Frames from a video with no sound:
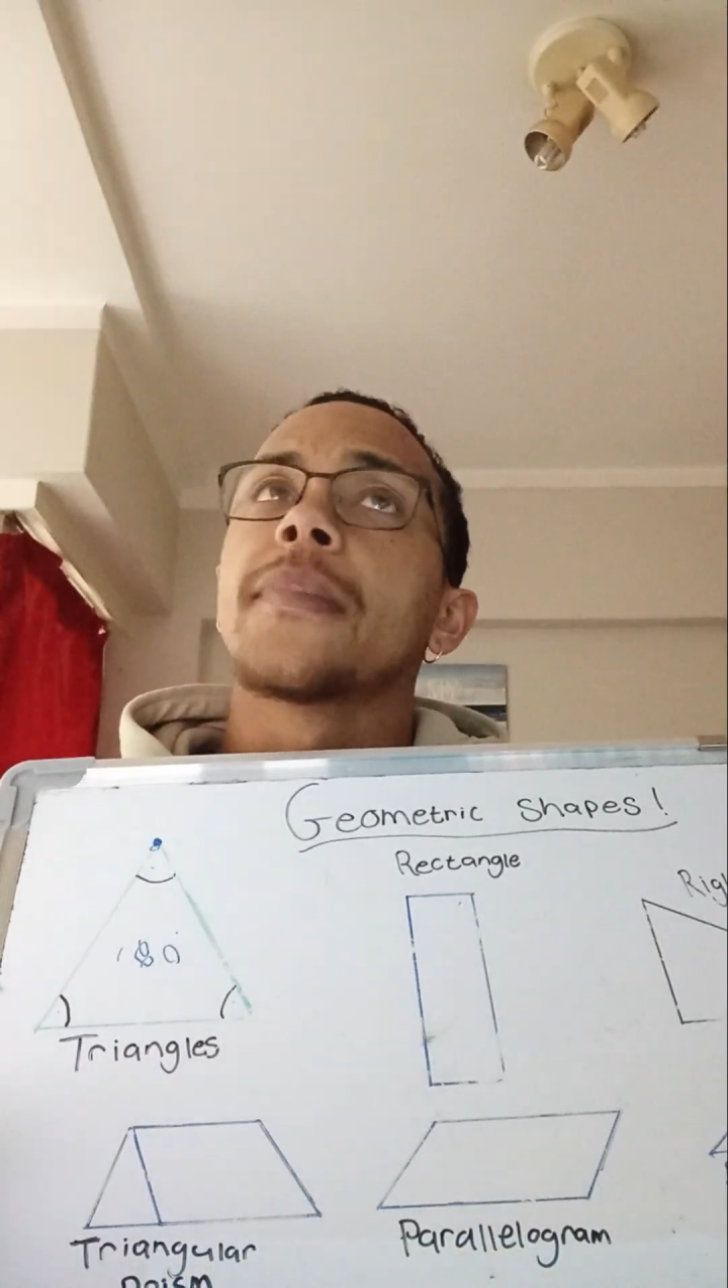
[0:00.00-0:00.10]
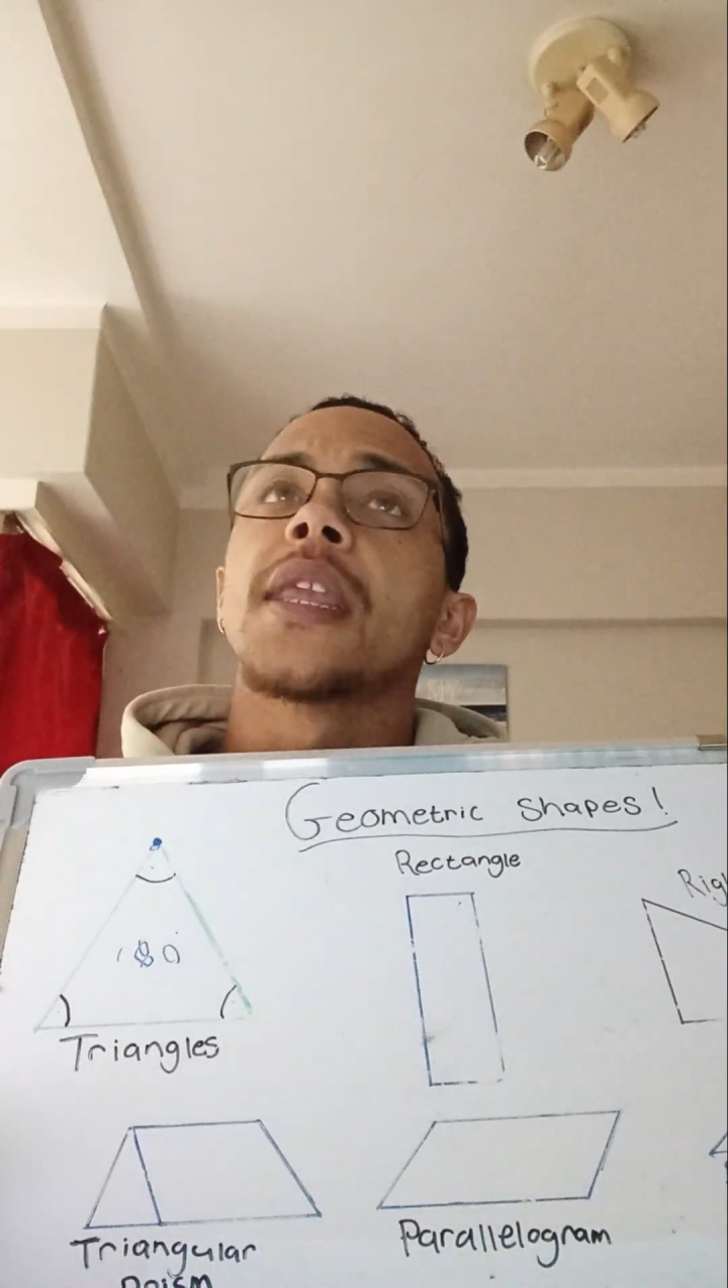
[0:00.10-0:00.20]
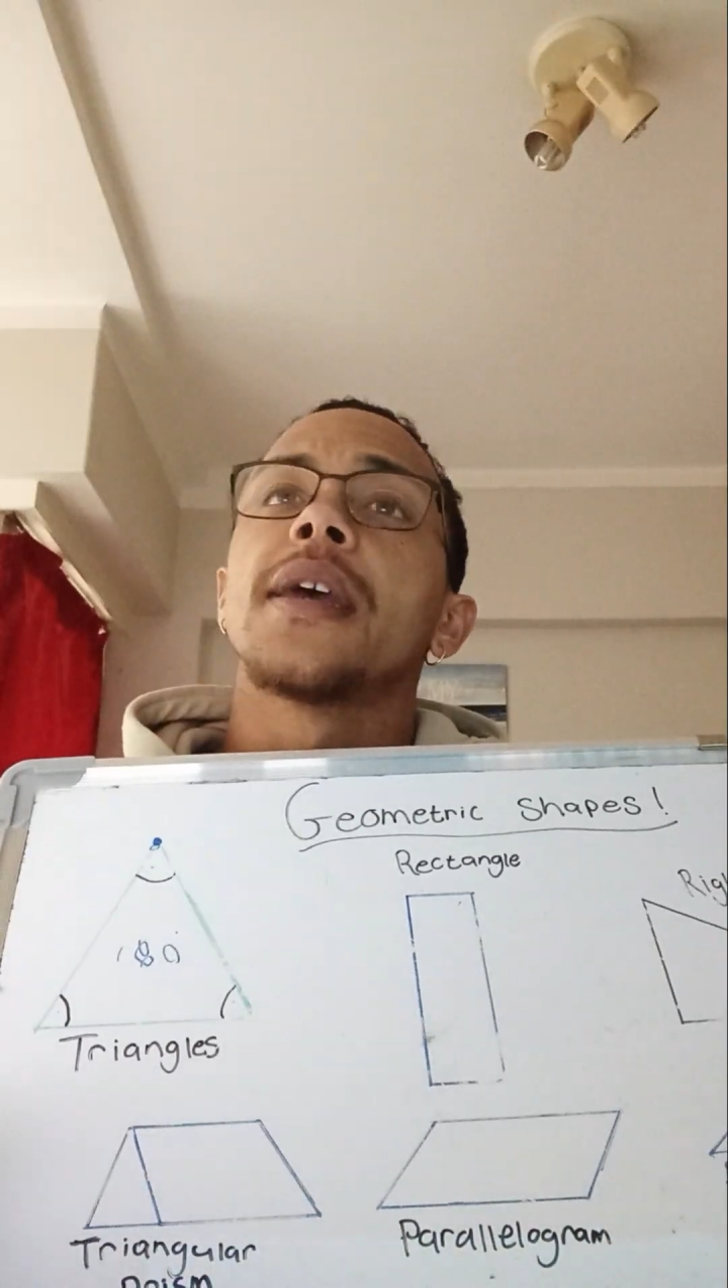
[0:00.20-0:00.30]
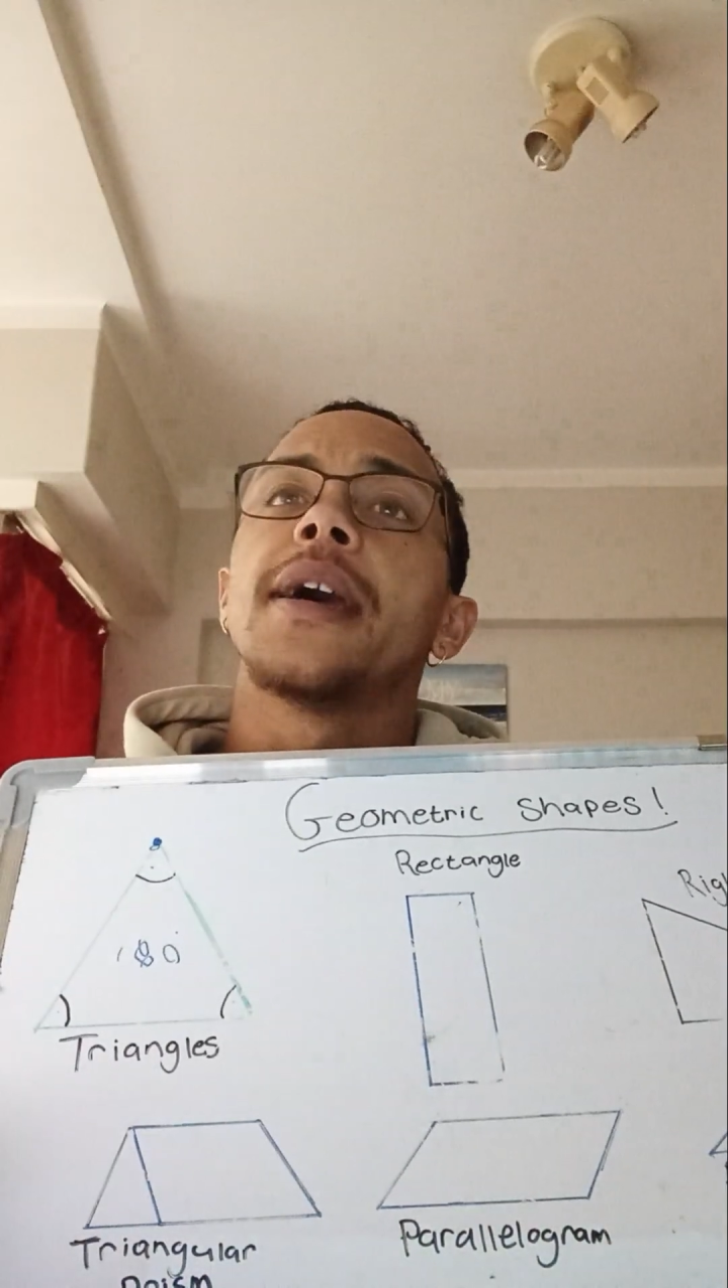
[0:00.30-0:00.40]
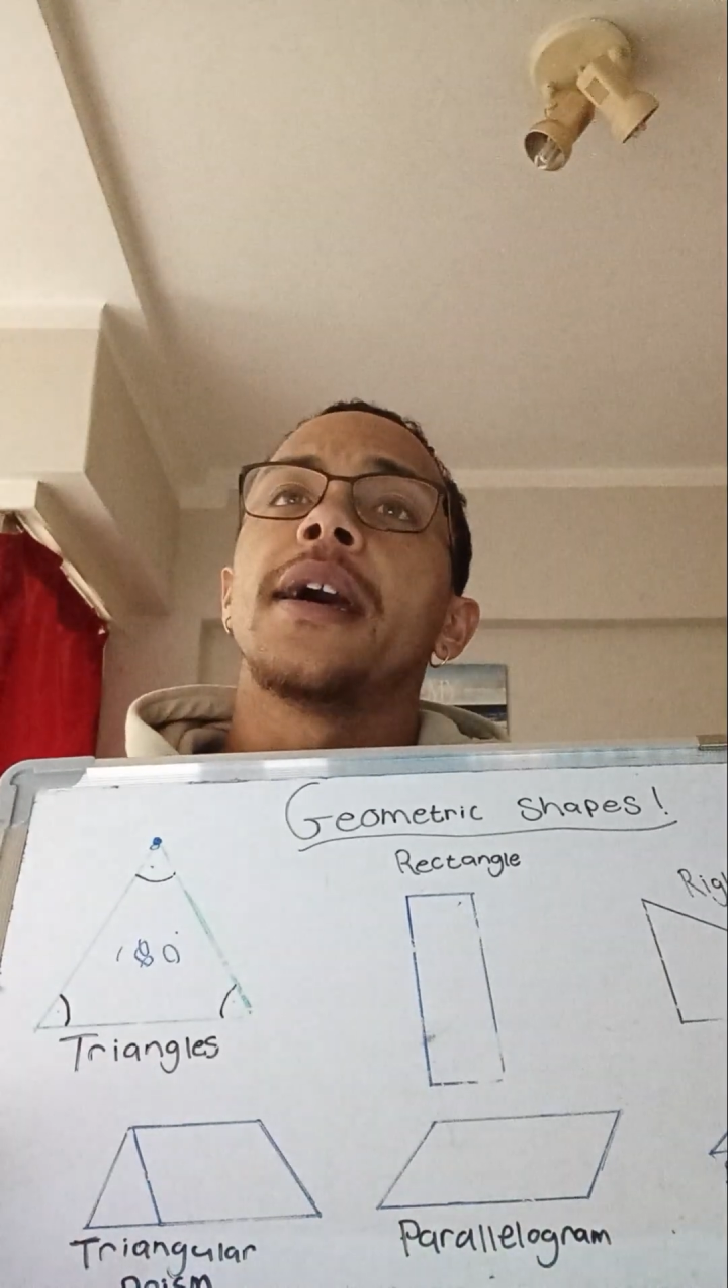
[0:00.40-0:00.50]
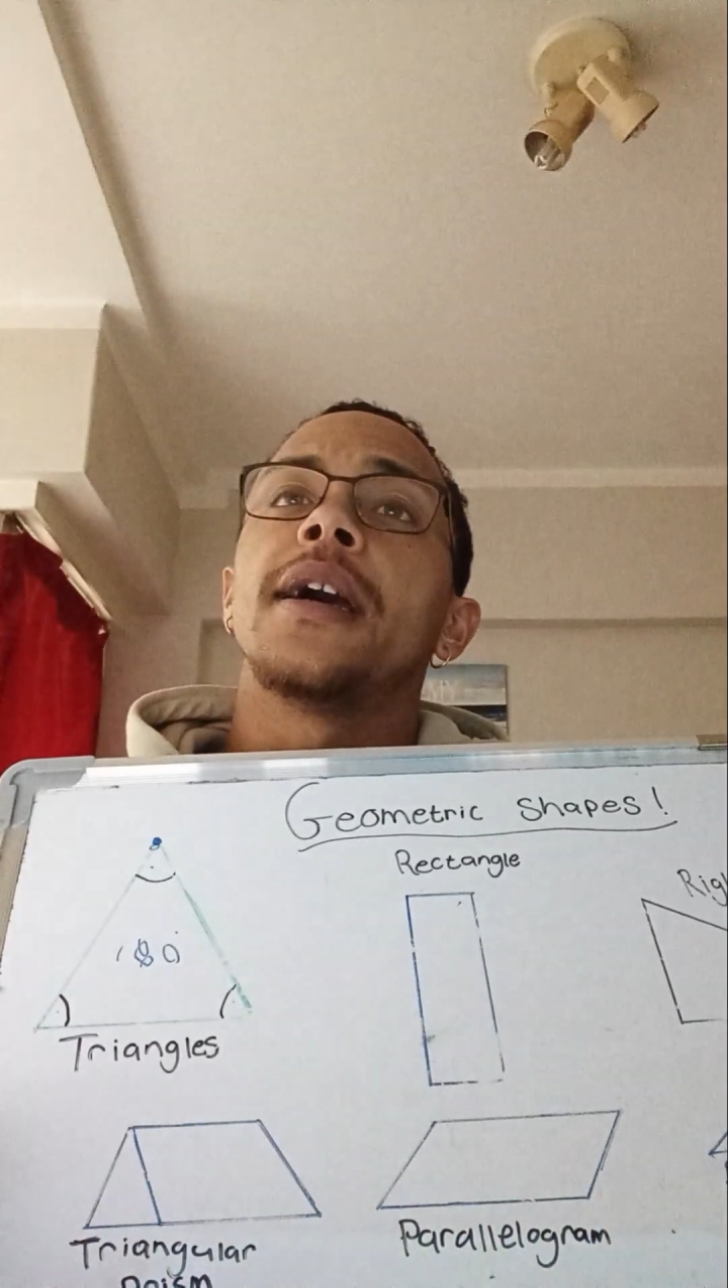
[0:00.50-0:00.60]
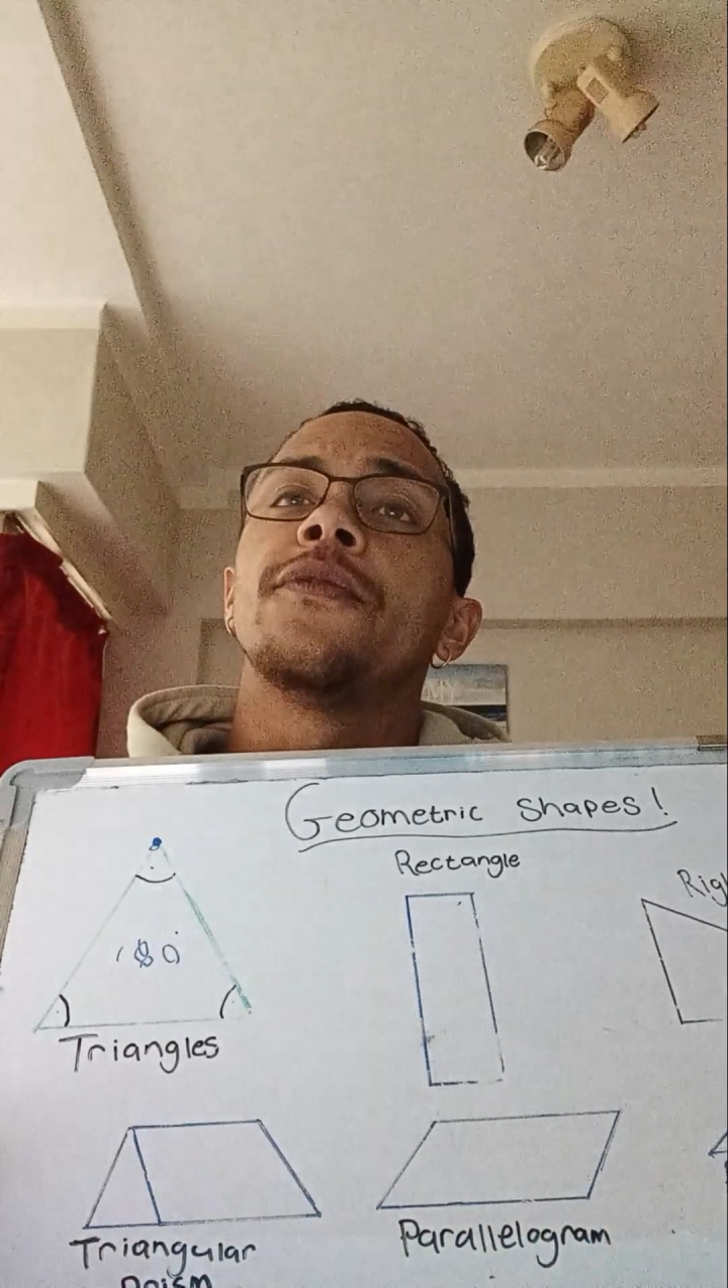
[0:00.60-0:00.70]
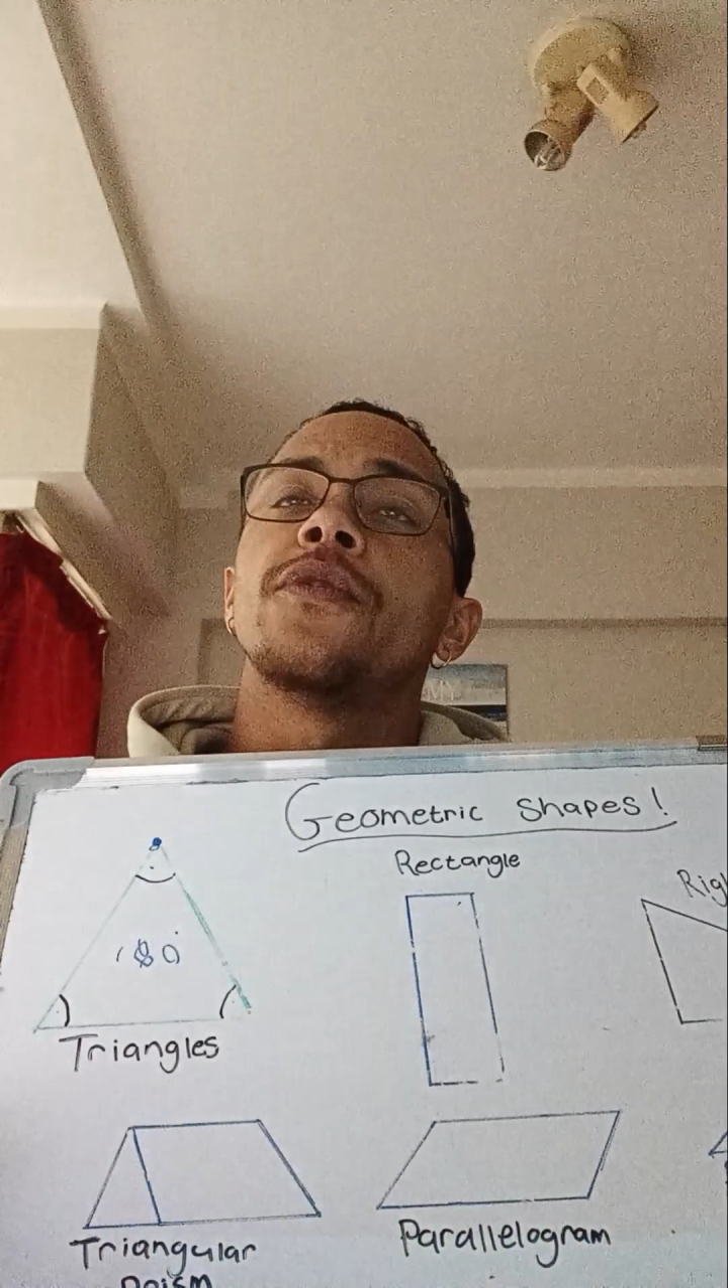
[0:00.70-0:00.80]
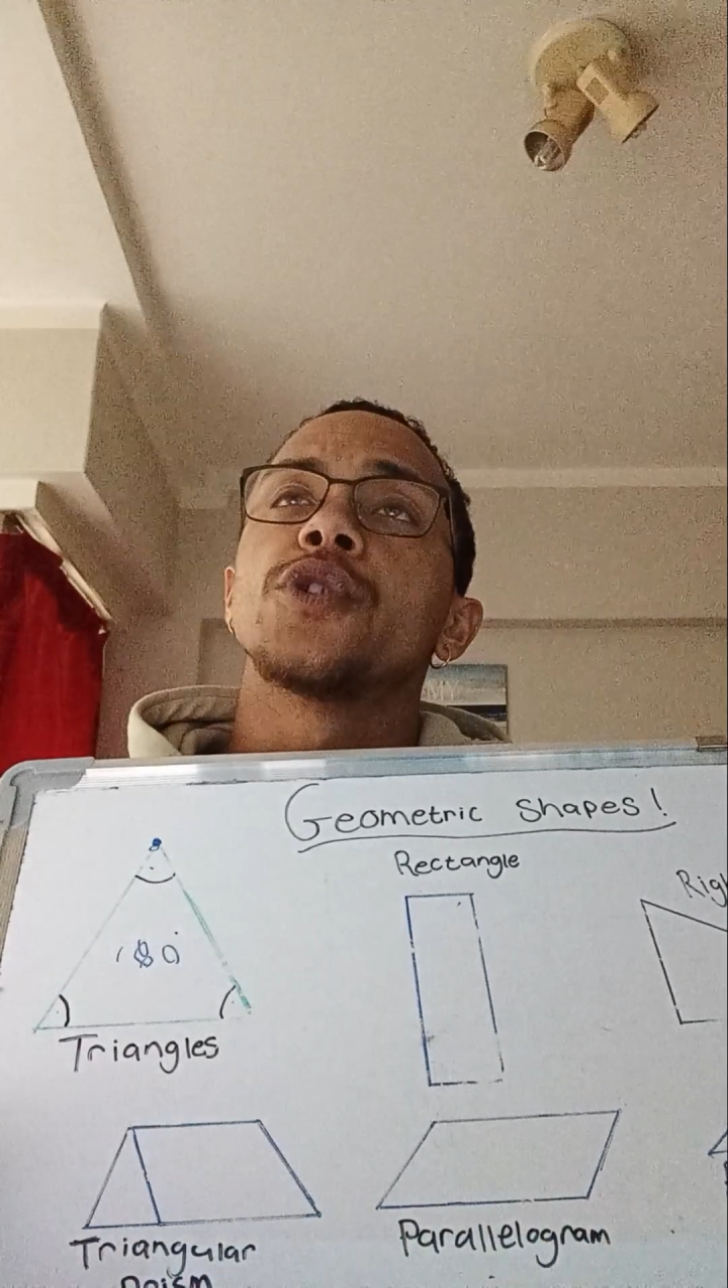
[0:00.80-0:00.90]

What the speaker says: and for